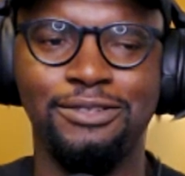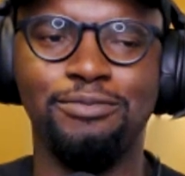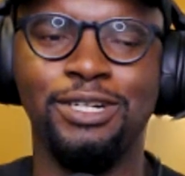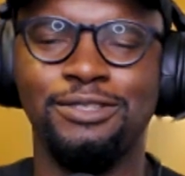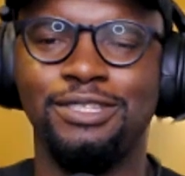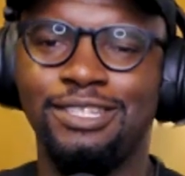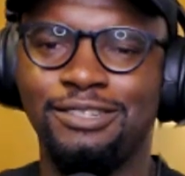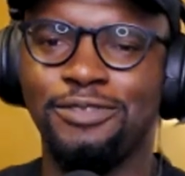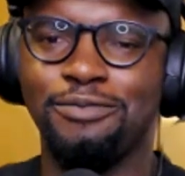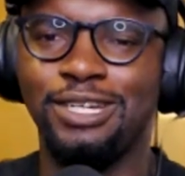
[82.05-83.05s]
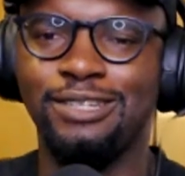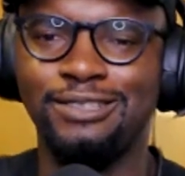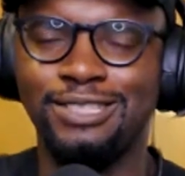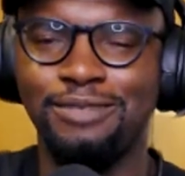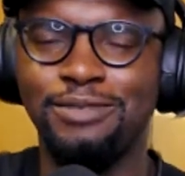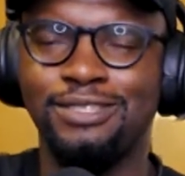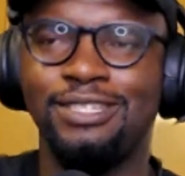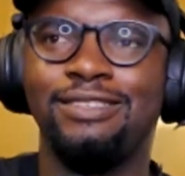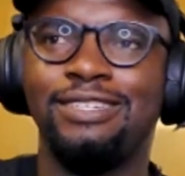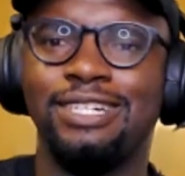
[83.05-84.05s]
much needed for me at the time because
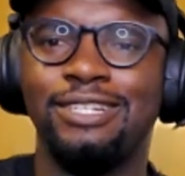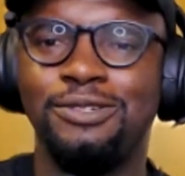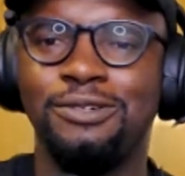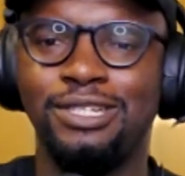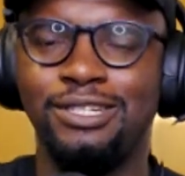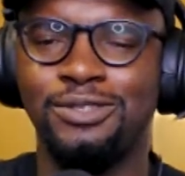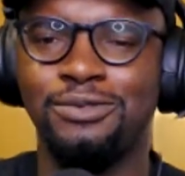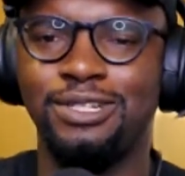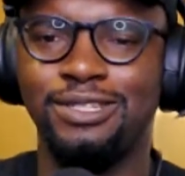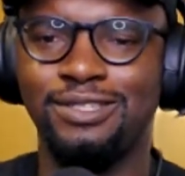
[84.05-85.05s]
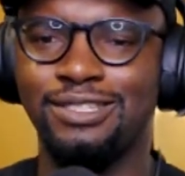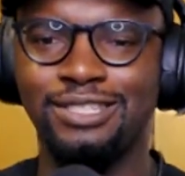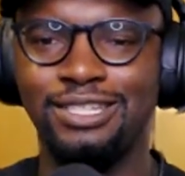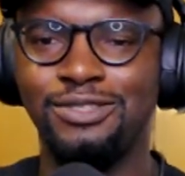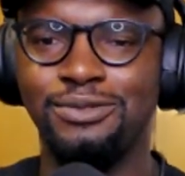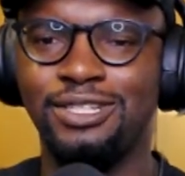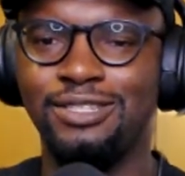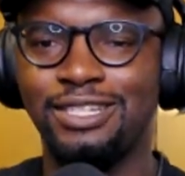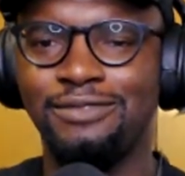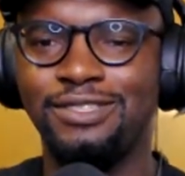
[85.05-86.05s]
I think I joined it 2016,
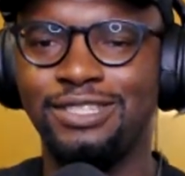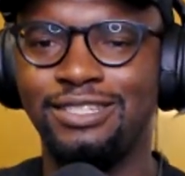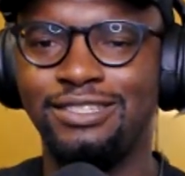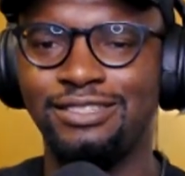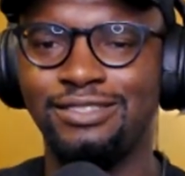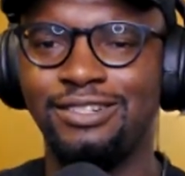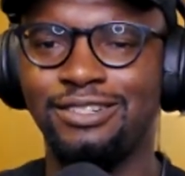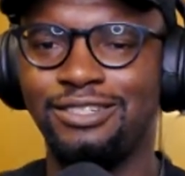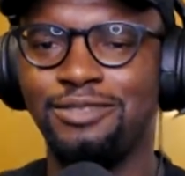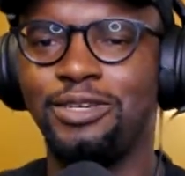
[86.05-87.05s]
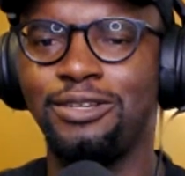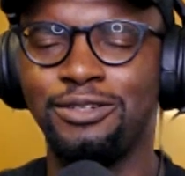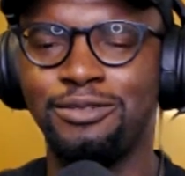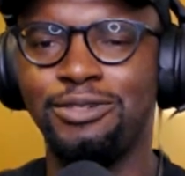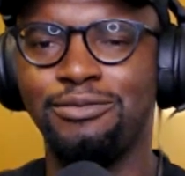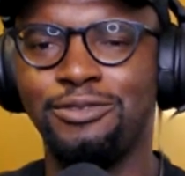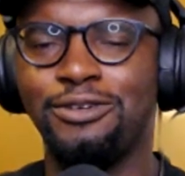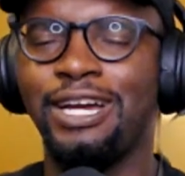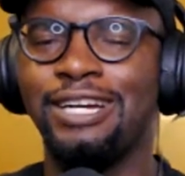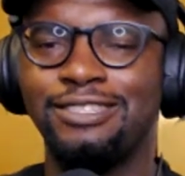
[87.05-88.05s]
2017, started to be a little bit
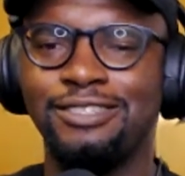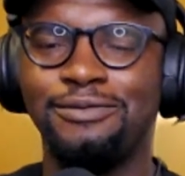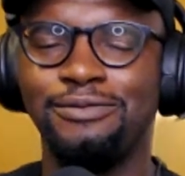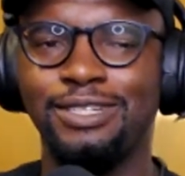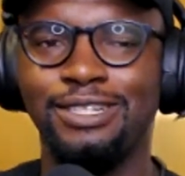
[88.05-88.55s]
more active.